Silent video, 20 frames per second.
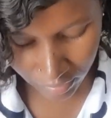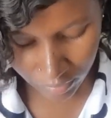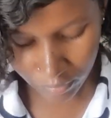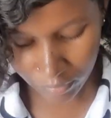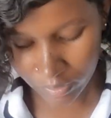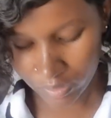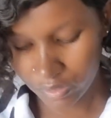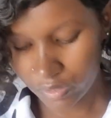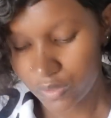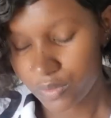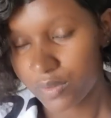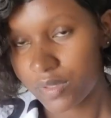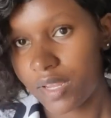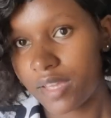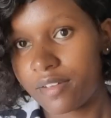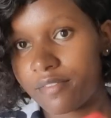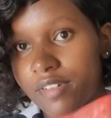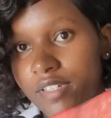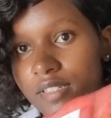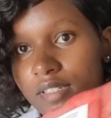went to
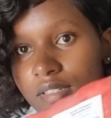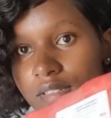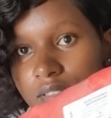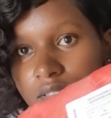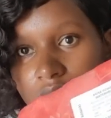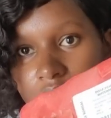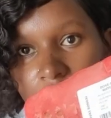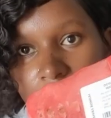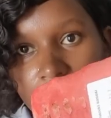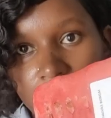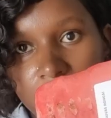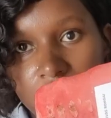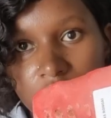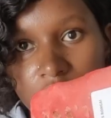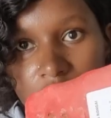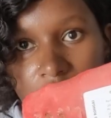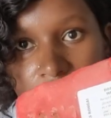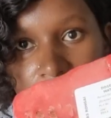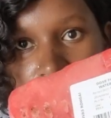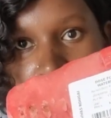Naivas,
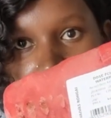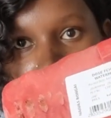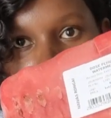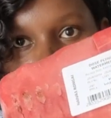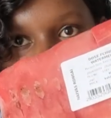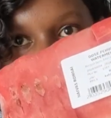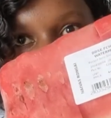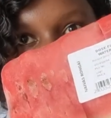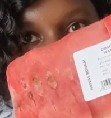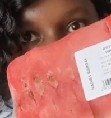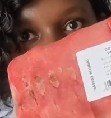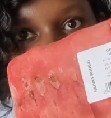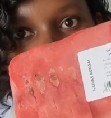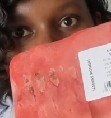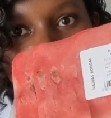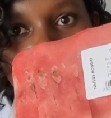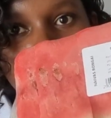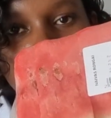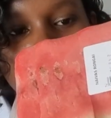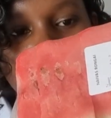got this watermelon. They're
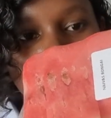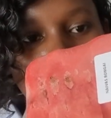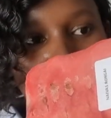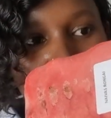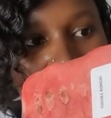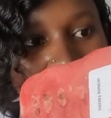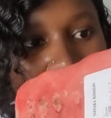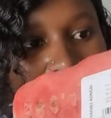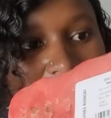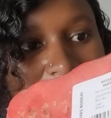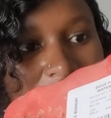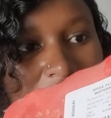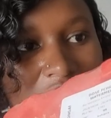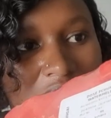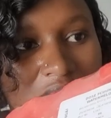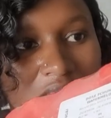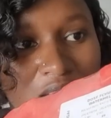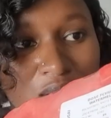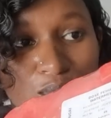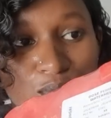so sweet,
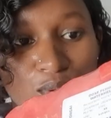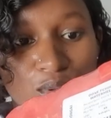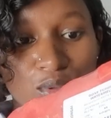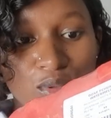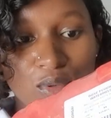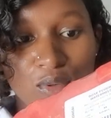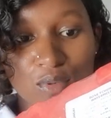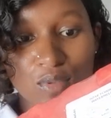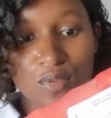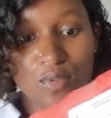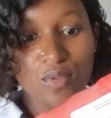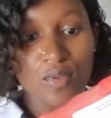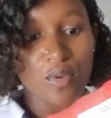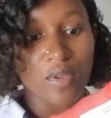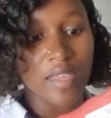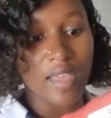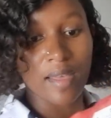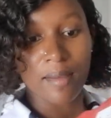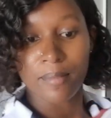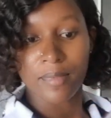they're so
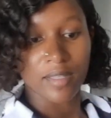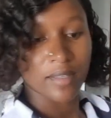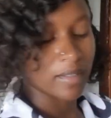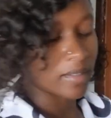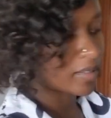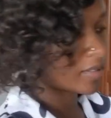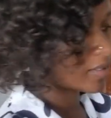yummy.